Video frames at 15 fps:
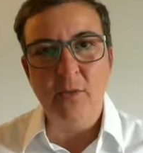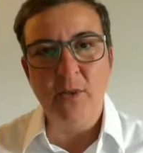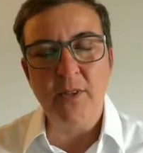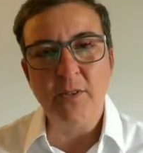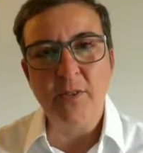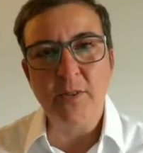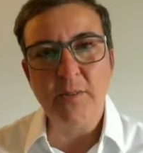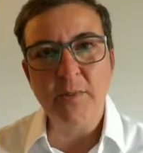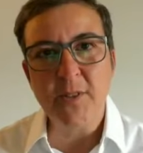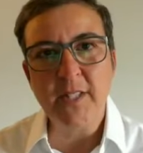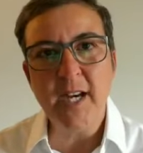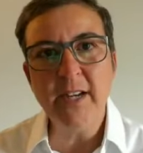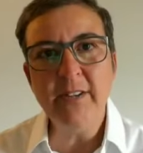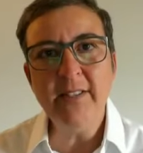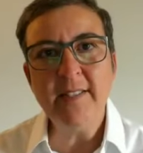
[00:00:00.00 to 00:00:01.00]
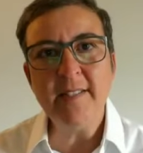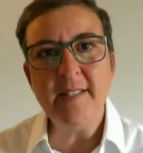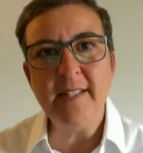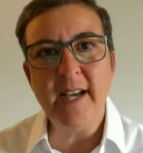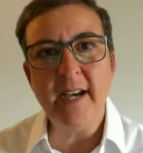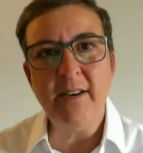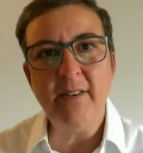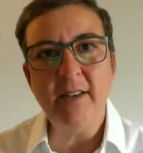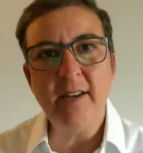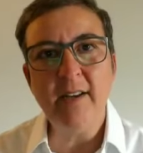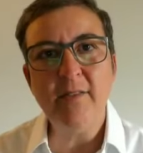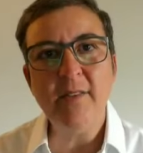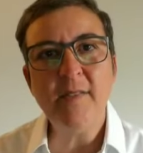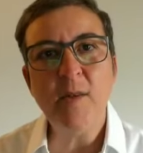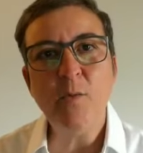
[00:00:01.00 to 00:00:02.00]
With cryptocurrency now,
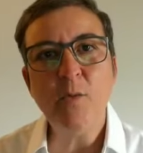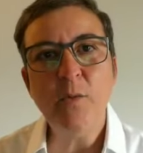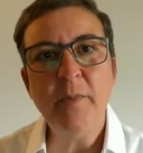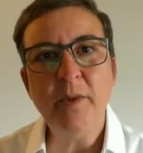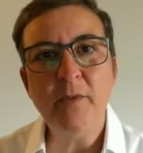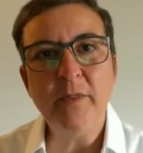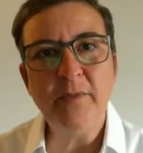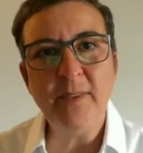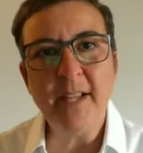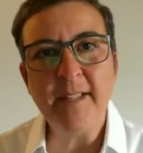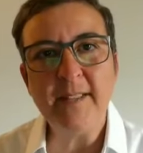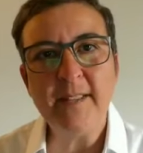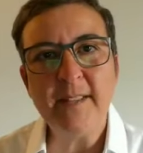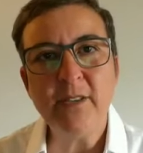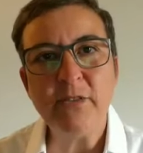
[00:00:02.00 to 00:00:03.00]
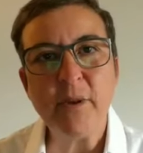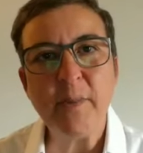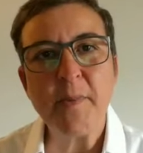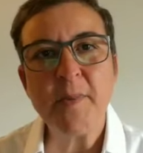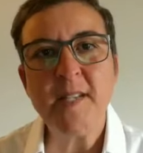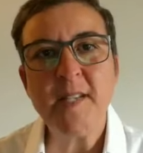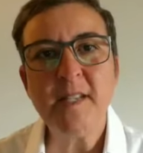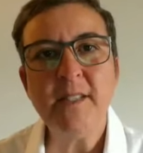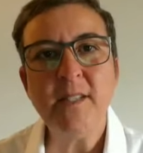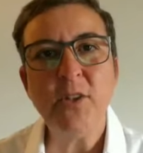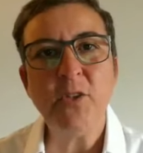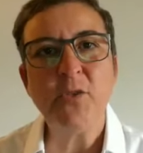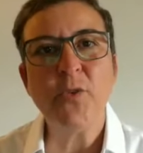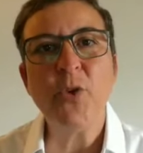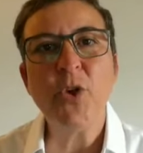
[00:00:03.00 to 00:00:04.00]
everything will be reflected and
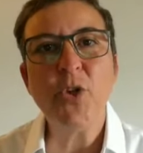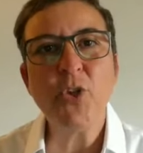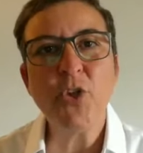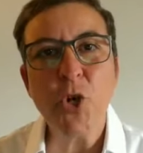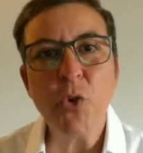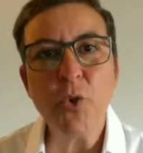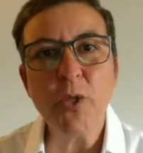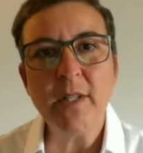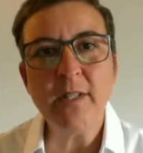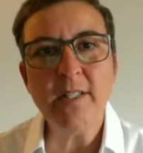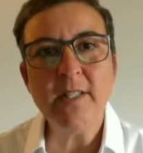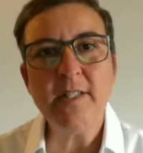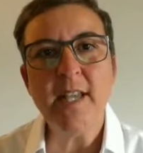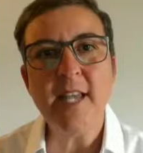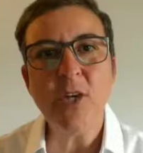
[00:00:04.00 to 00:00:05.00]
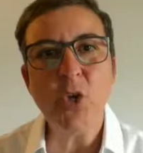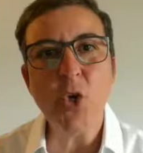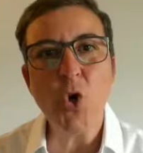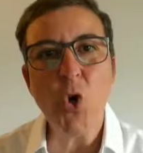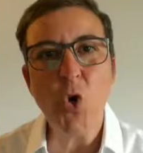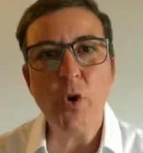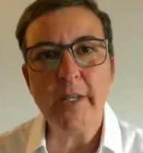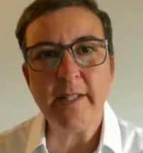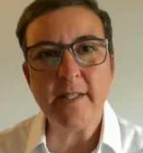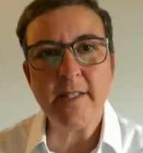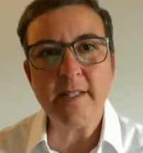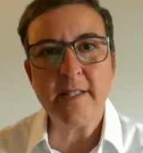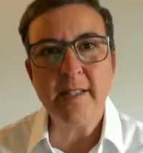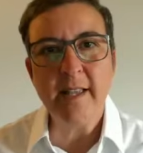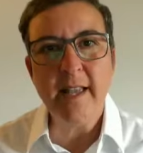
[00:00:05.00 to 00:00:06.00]
represented through tokens and
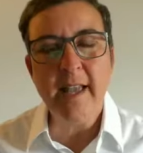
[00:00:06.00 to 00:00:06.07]
coins.